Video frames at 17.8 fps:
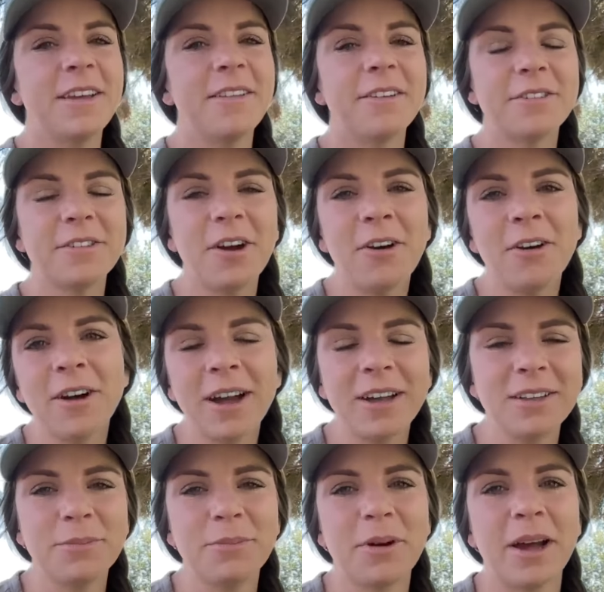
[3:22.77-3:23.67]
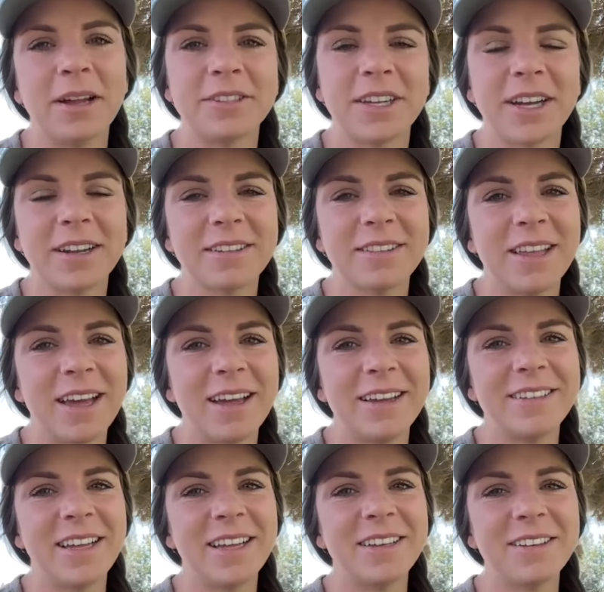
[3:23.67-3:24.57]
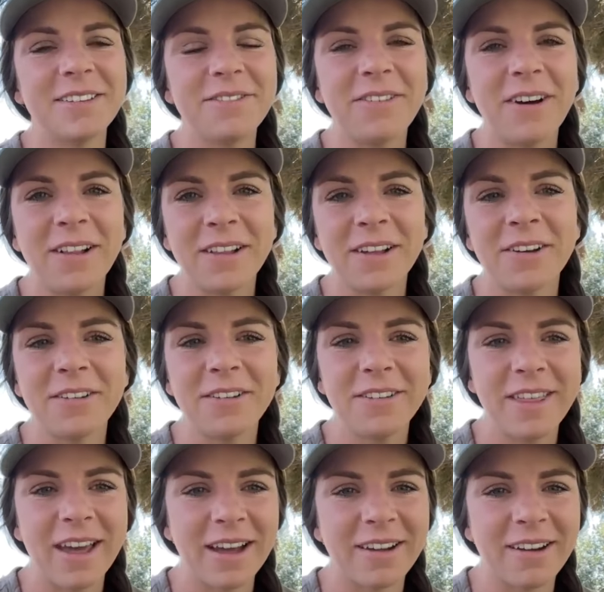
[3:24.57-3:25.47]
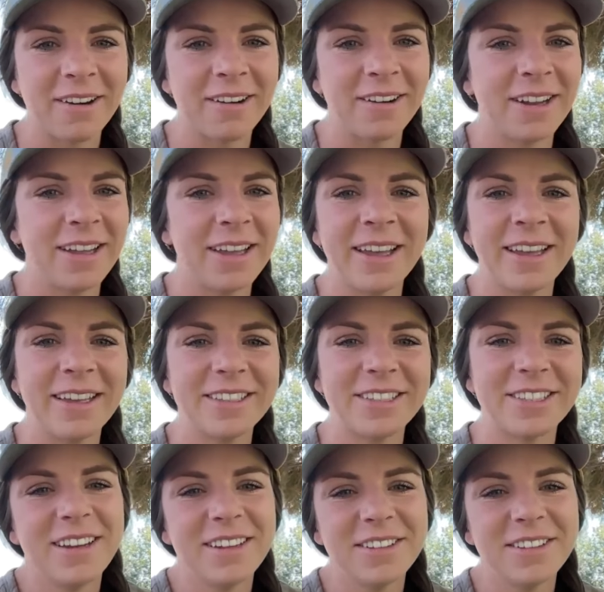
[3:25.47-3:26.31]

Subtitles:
There's all kinds of projects that tend to follow that gardening itch.